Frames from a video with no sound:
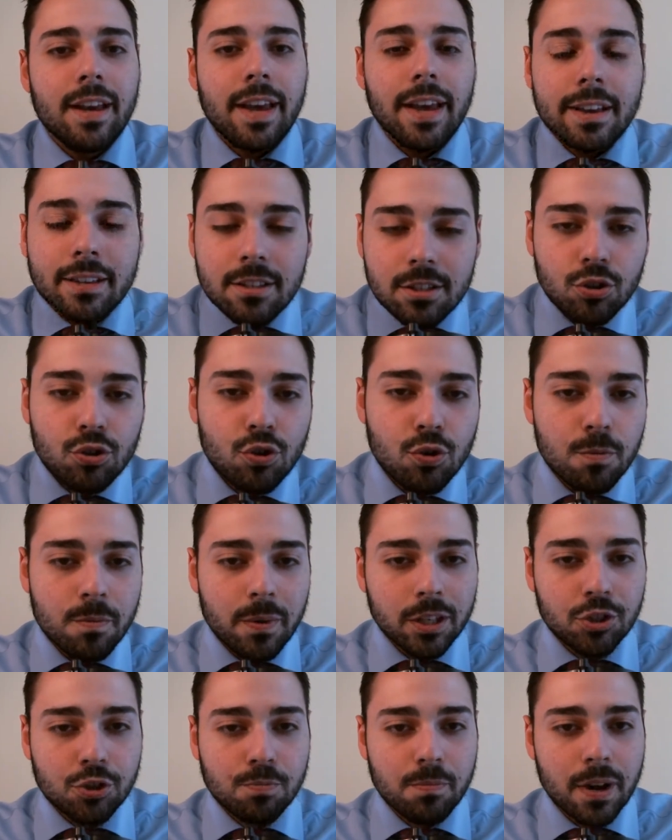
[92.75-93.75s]
Is it too
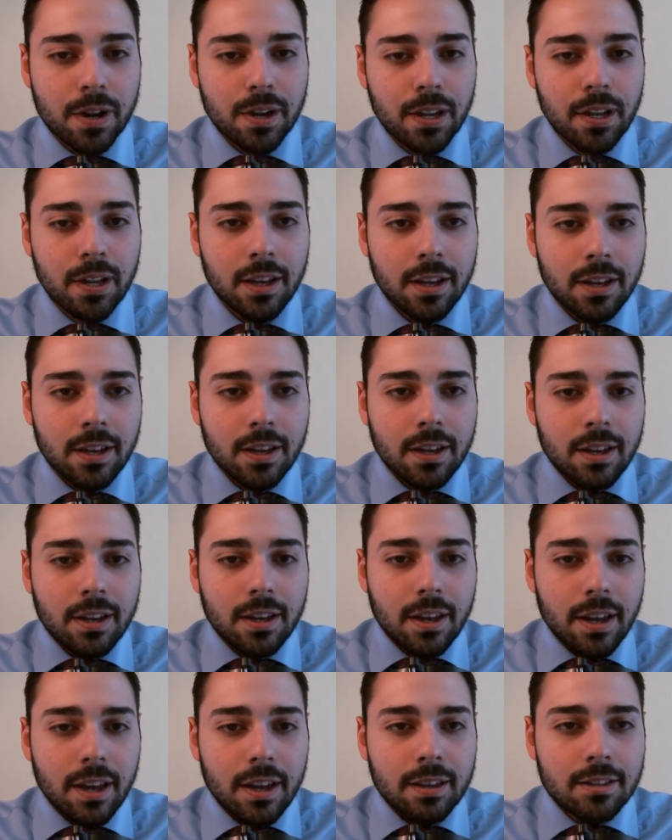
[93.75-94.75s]
much money?
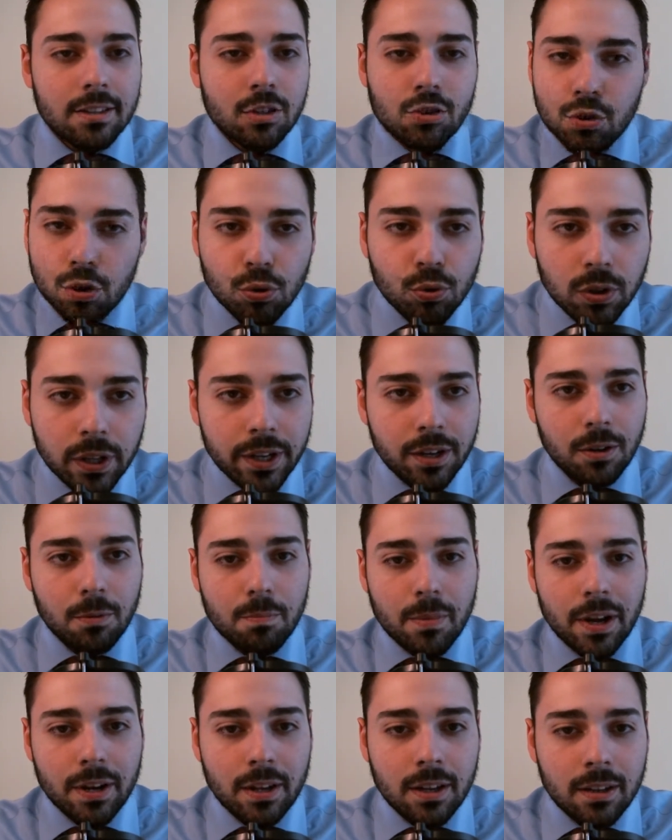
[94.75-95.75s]
Is it too little
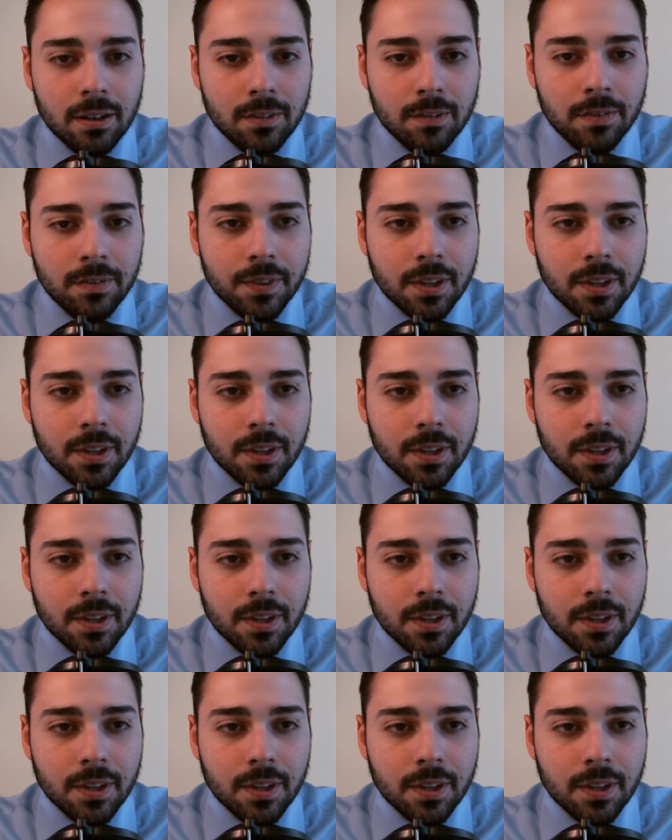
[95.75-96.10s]
money?